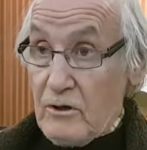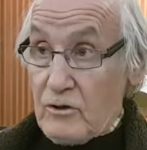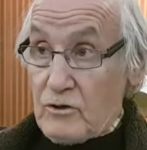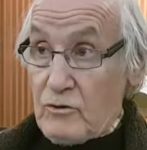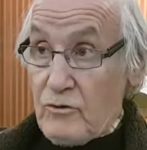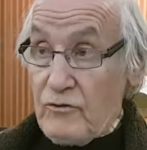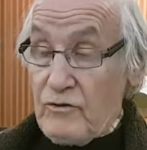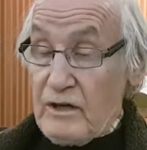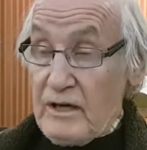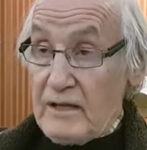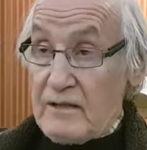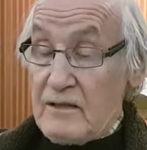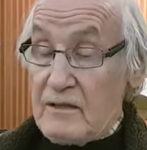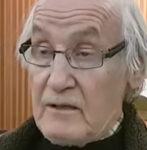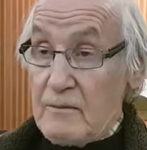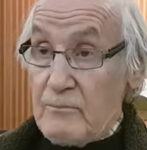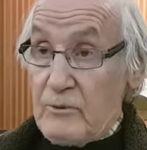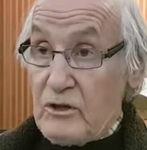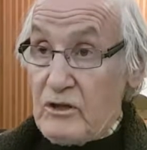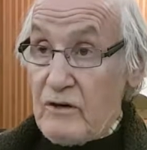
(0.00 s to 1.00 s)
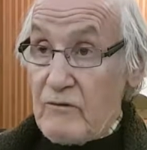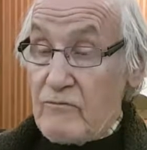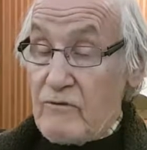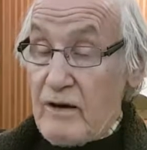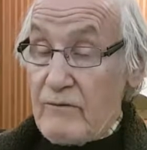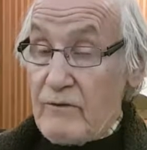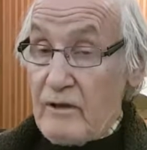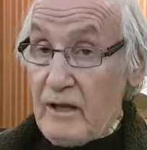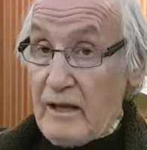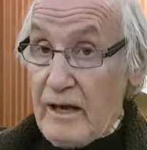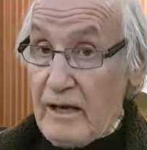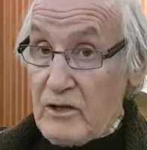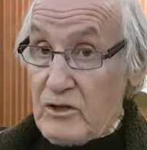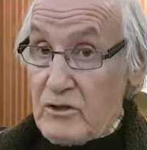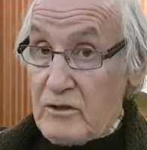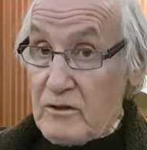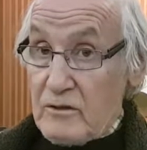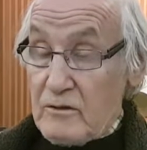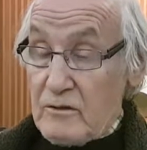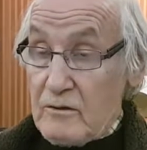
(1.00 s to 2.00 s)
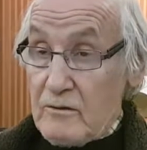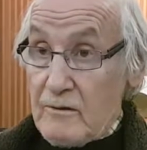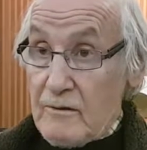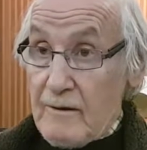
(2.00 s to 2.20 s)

So you get to the book of Revelation,